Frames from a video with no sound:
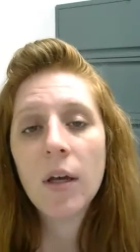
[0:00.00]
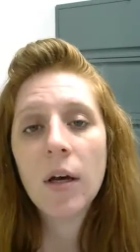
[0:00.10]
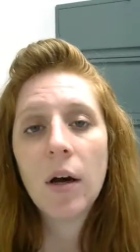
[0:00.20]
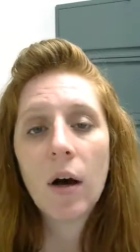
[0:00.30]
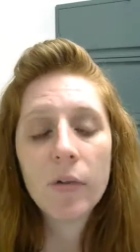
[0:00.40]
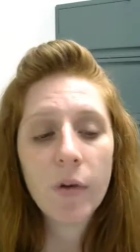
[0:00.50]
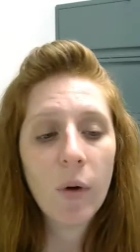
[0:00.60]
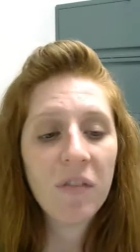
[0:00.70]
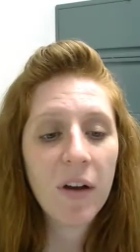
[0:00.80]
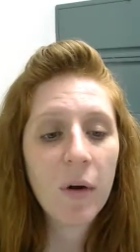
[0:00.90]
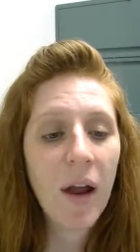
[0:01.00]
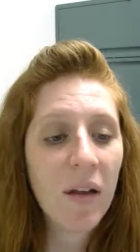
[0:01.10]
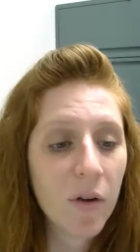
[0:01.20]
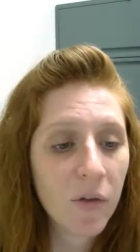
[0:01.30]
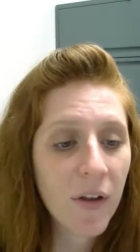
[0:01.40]
Also, if I don't
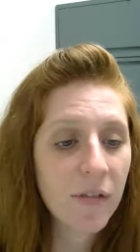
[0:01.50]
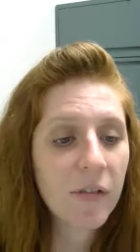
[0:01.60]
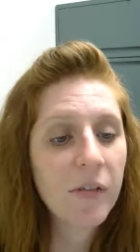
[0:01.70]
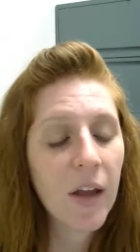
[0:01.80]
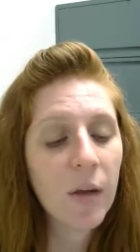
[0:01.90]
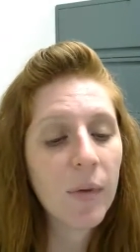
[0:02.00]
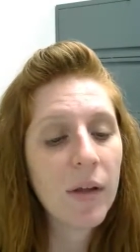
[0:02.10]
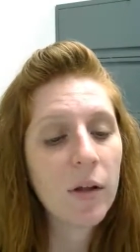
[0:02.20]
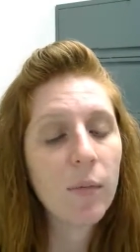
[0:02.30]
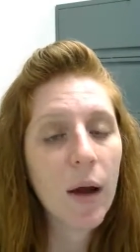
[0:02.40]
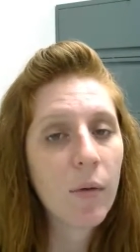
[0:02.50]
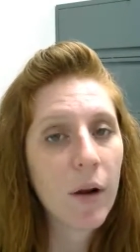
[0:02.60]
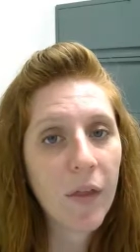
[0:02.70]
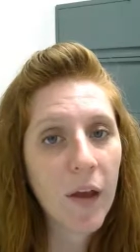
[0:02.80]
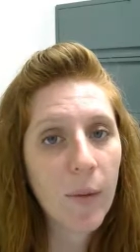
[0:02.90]
have your thesis statement, you might want
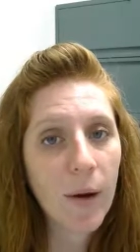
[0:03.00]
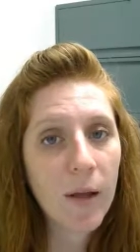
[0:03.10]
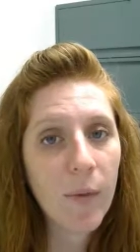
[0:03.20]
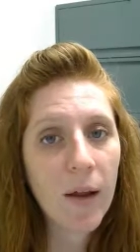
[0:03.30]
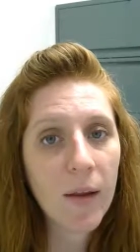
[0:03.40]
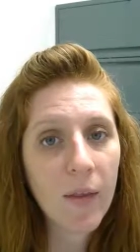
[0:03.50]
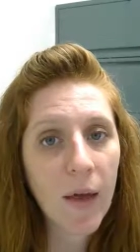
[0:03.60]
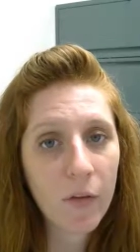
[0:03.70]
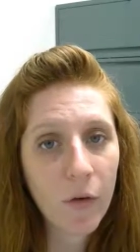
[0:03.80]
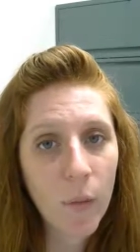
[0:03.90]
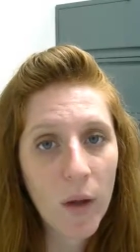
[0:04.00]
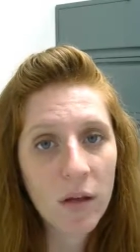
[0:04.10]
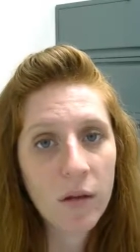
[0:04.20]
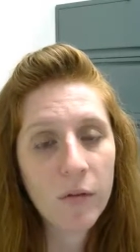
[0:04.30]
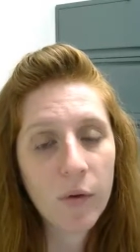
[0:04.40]
to think about emailing that to
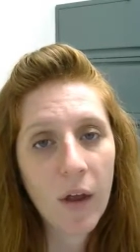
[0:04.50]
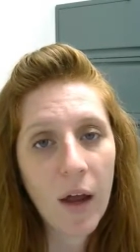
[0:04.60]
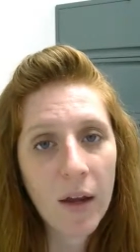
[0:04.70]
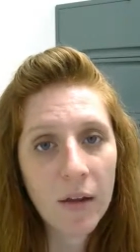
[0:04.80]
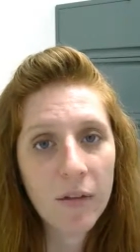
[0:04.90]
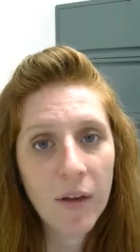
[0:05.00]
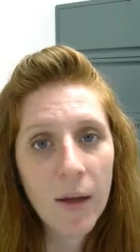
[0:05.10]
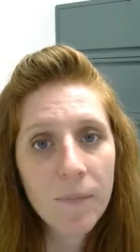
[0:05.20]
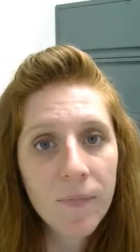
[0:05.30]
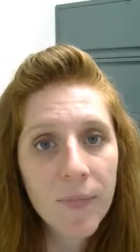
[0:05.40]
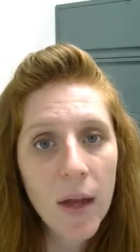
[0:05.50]
me so that I can see it.